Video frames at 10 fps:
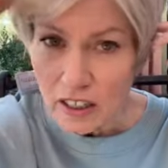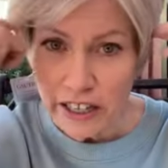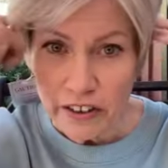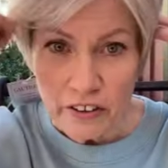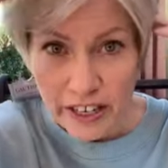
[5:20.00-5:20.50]

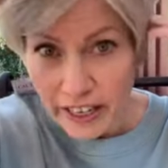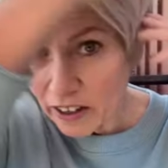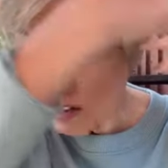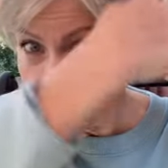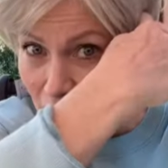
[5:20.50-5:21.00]
ear to
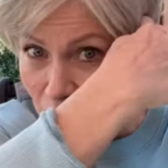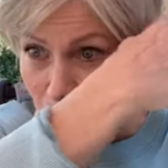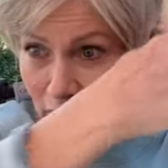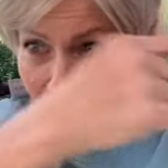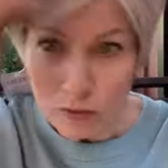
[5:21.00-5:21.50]
ear
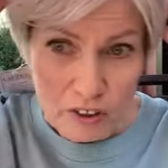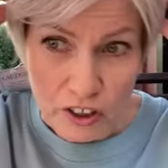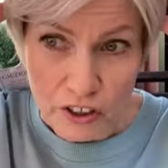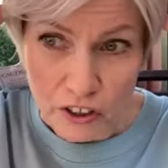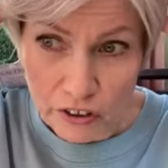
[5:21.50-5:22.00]
measurement, which
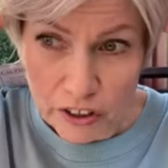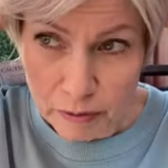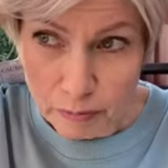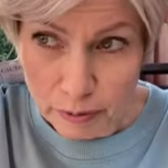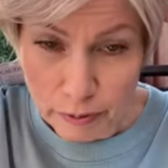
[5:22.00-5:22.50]
is
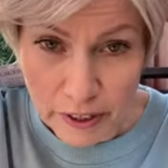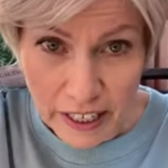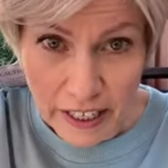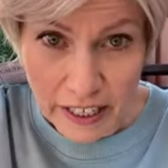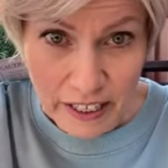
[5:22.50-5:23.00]
usually
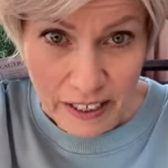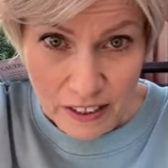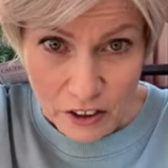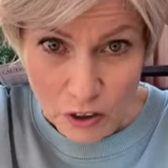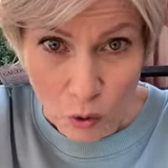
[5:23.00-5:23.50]
pretty
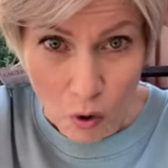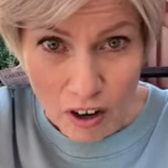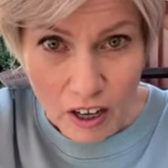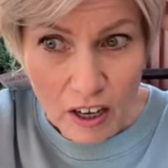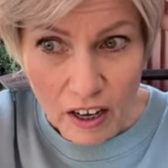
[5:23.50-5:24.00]

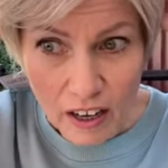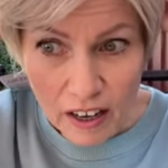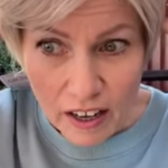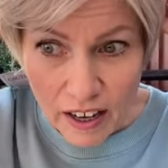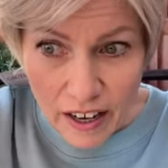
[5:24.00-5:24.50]
short.
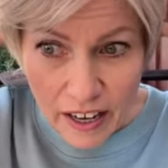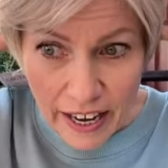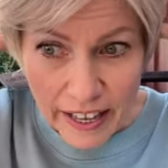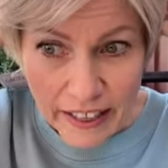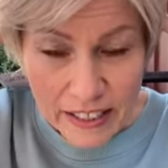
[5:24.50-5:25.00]

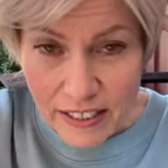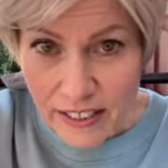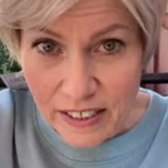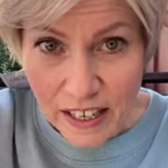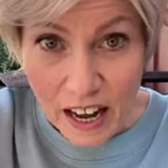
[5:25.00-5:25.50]
And this
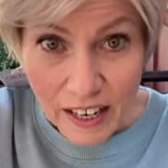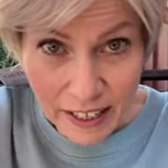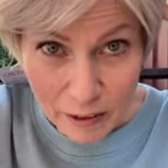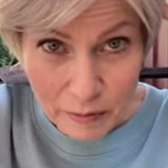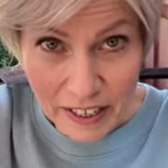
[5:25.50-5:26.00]
does not
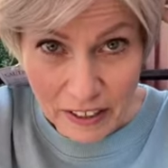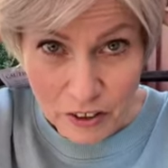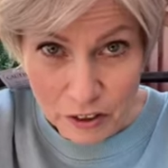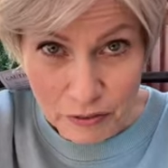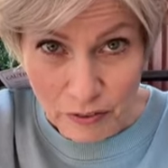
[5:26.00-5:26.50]
come down
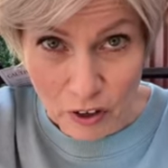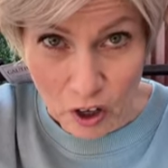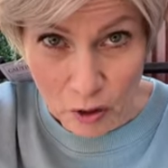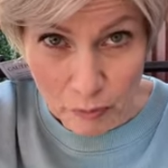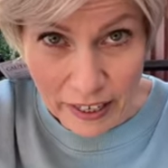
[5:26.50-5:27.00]
too far
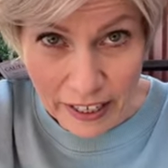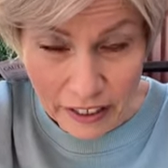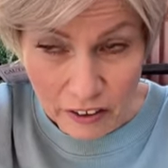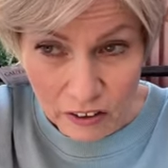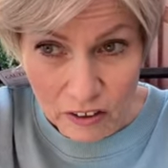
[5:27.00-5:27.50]
on my
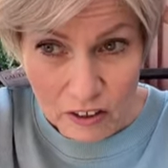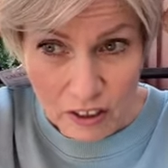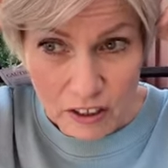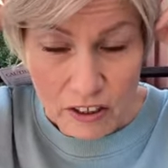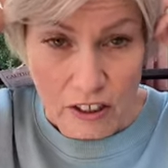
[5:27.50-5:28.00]

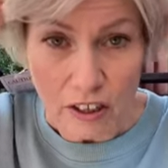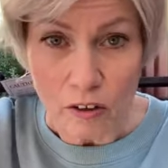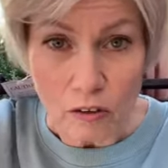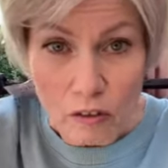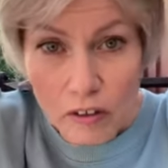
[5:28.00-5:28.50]
ears.
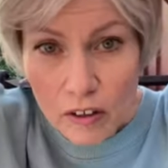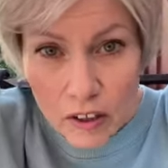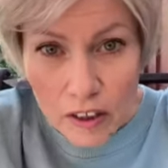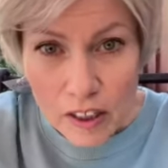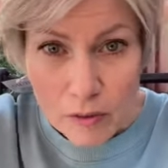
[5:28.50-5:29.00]
So
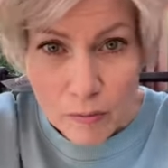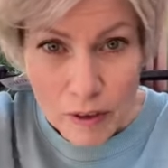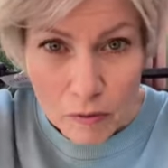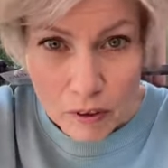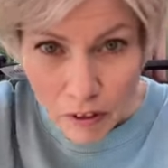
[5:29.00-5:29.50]
this
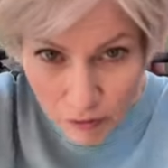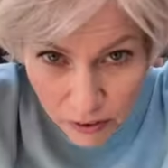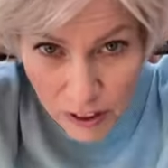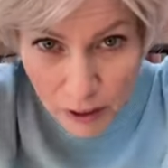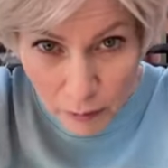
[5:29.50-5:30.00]
might work for
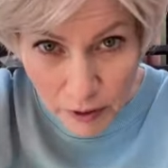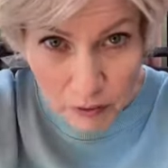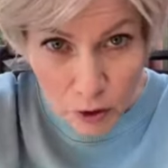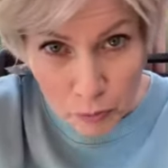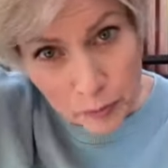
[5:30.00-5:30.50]
some
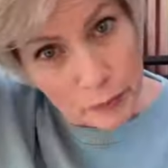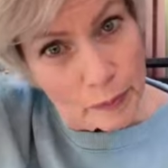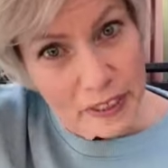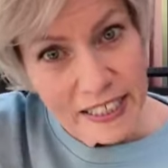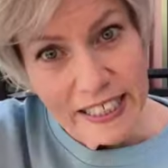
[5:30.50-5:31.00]
of you
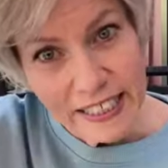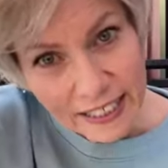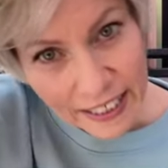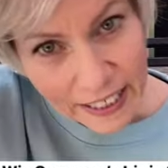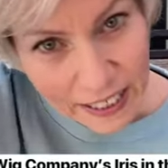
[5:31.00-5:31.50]
petite
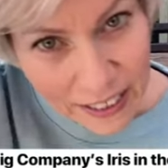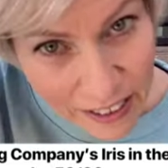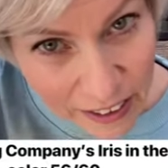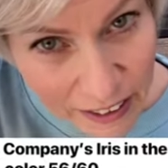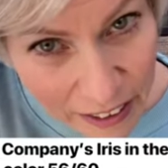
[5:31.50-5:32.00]
ladies
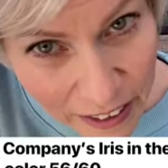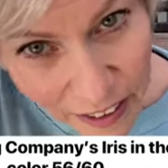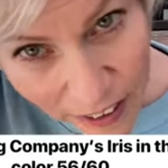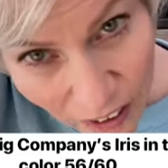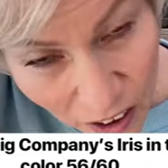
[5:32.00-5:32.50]
out there.